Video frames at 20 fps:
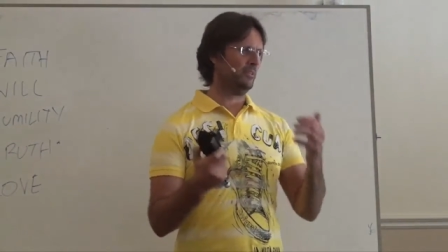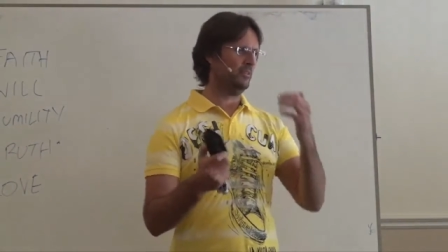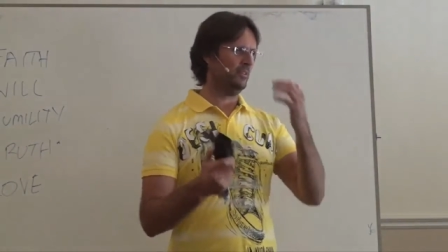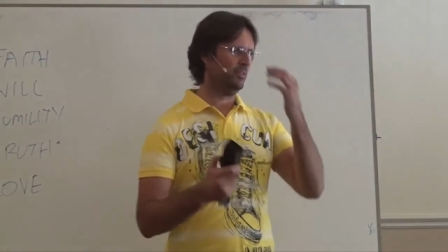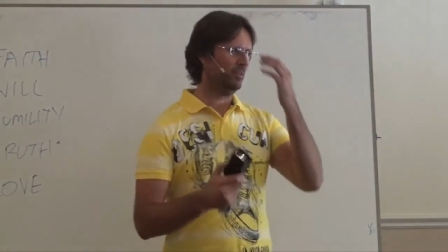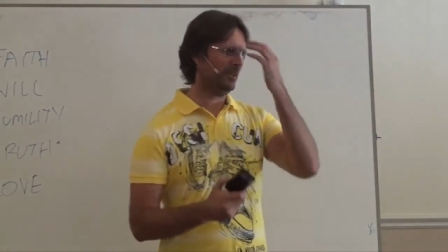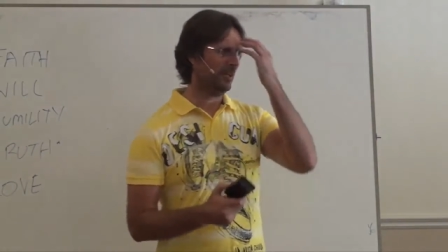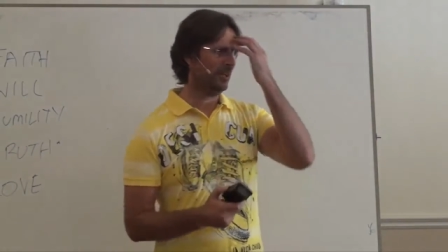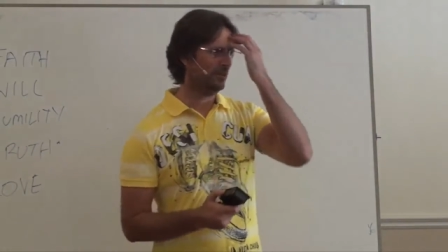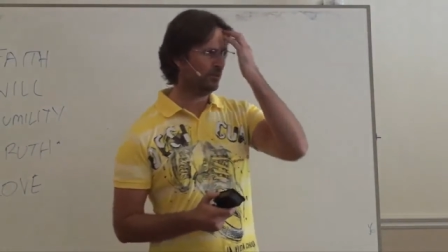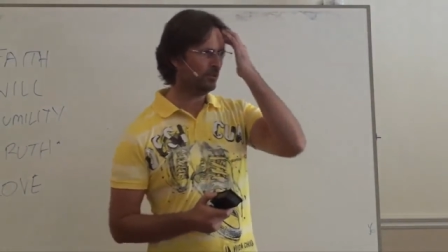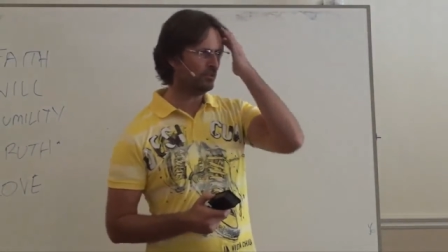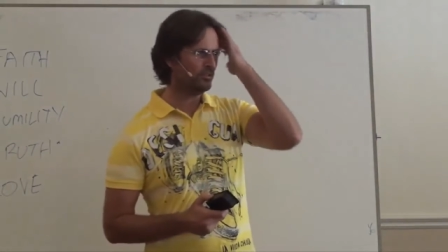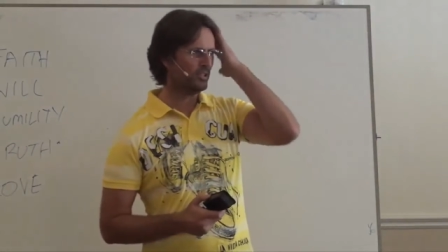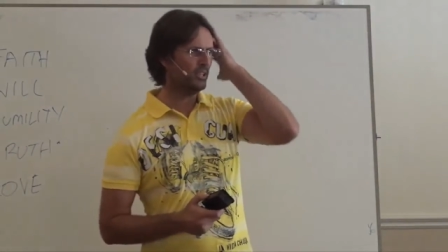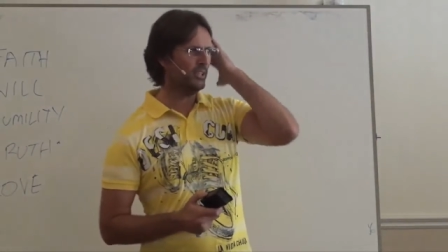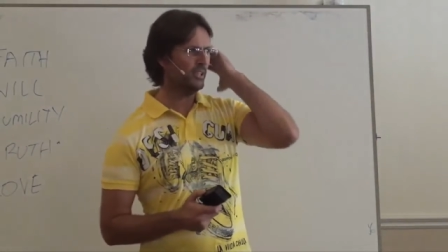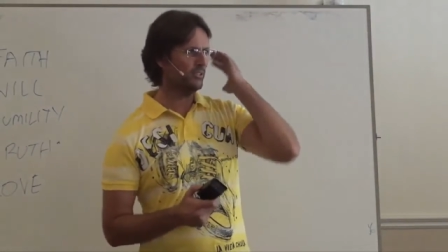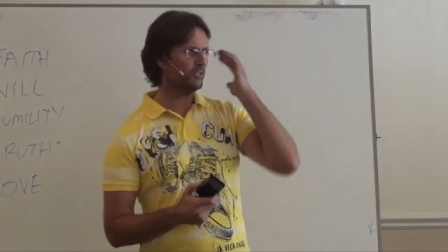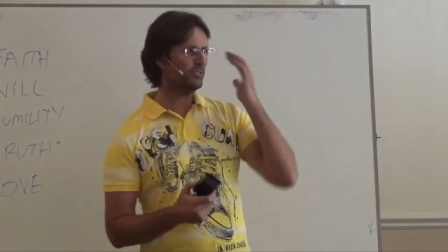you know, and
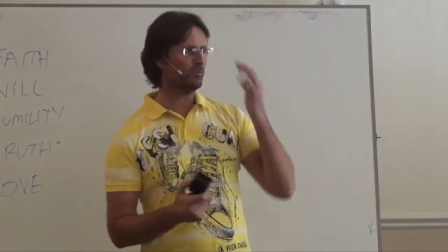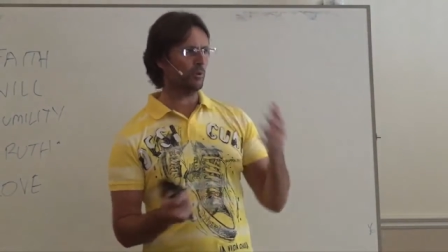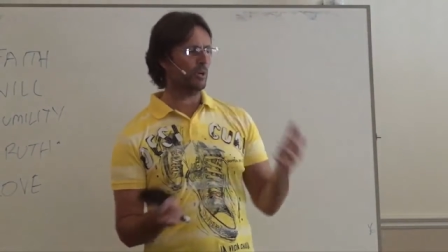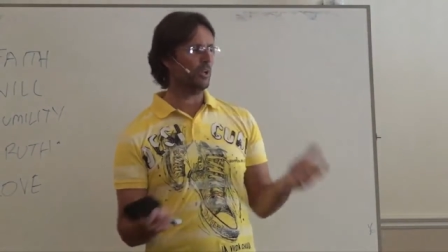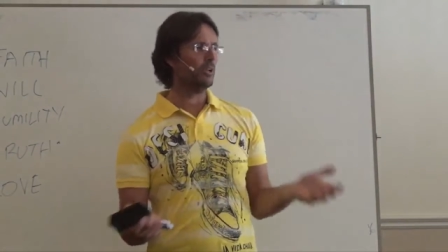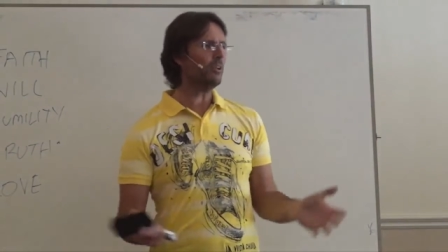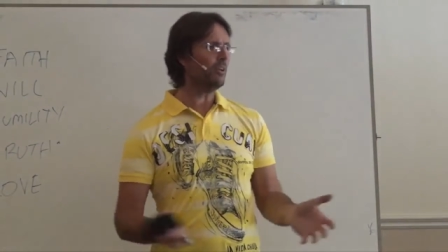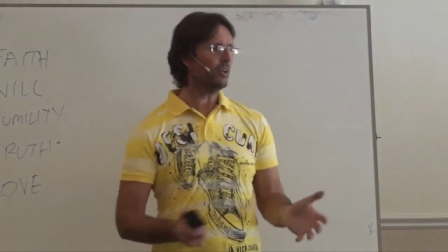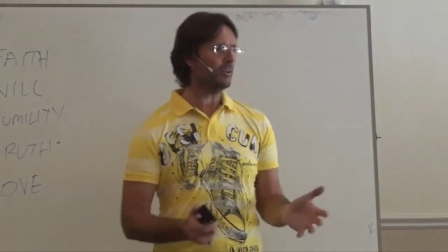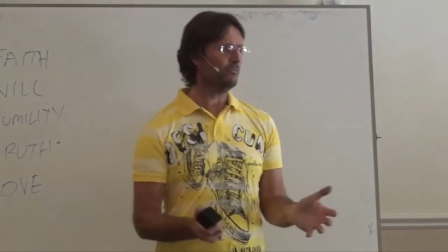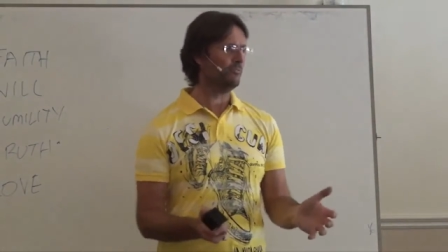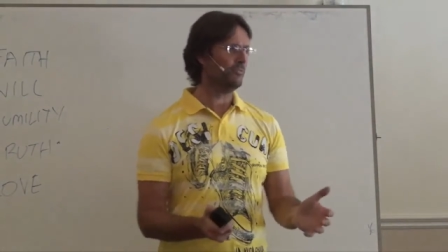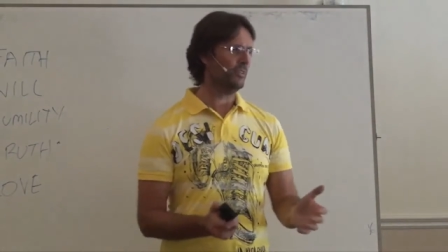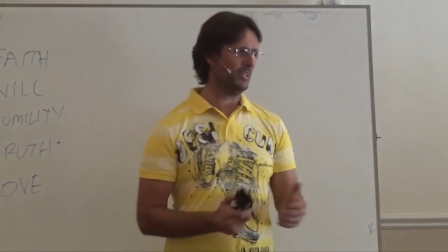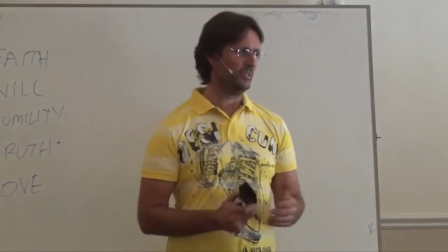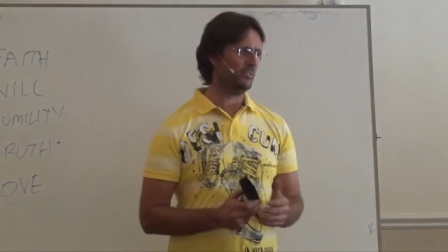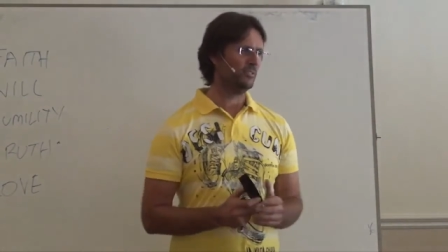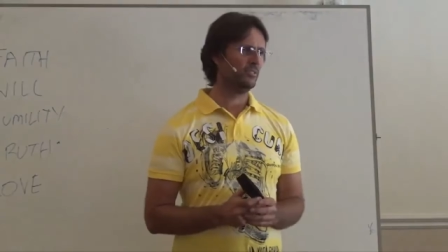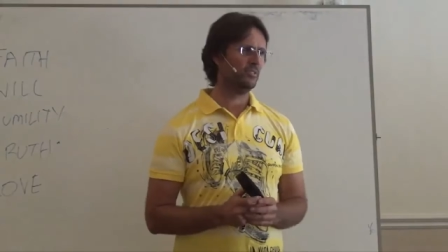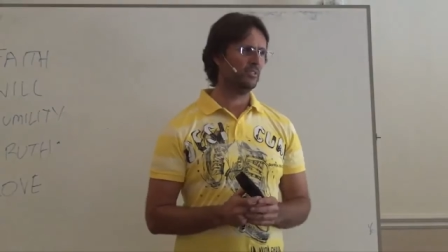usually it's quite a lot of
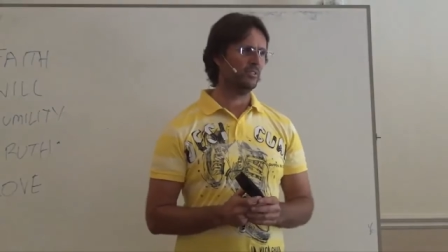things,